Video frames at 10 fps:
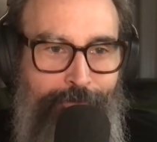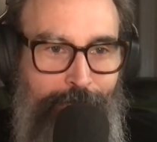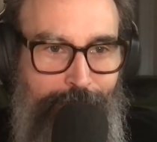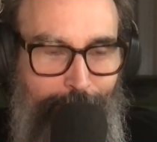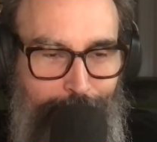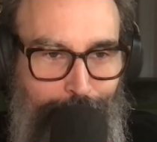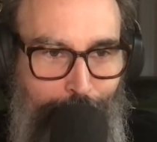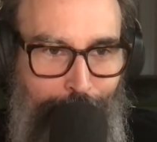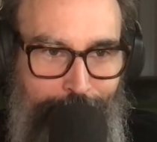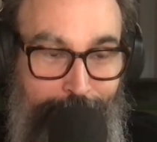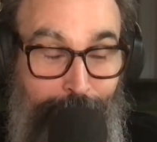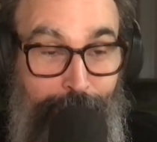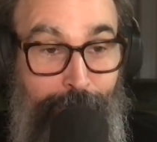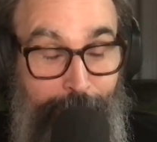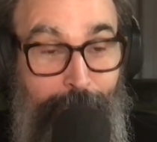caffeine into my body,
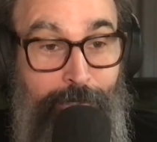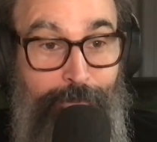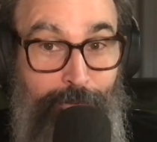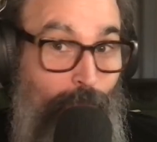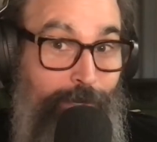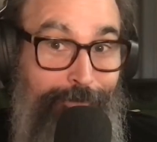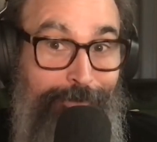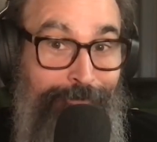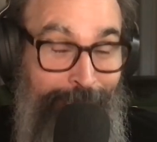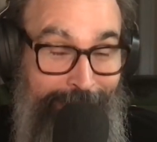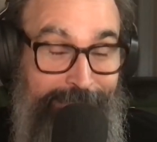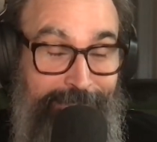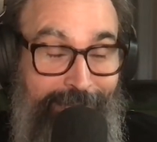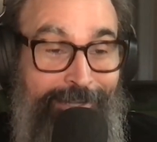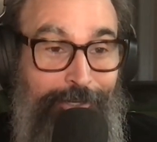but I'm going to put whatever makes
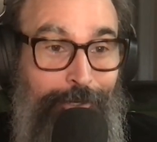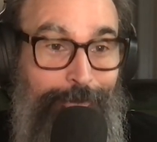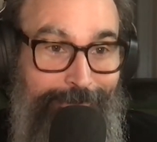Diet Coke.